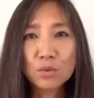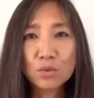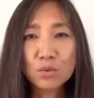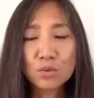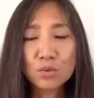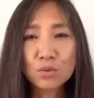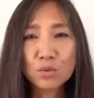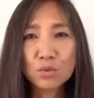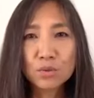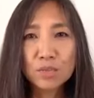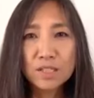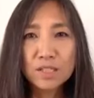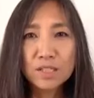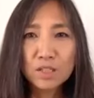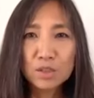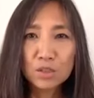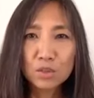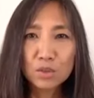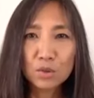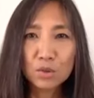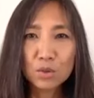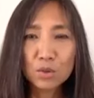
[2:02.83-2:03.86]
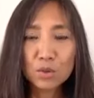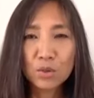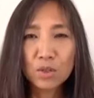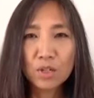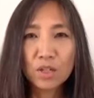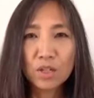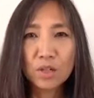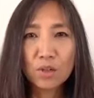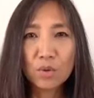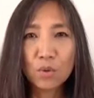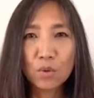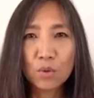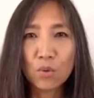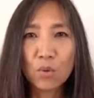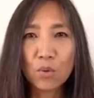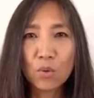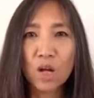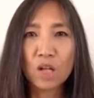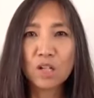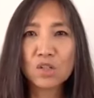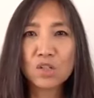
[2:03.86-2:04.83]
to listen to it or
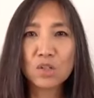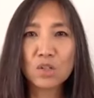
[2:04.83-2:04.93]
watch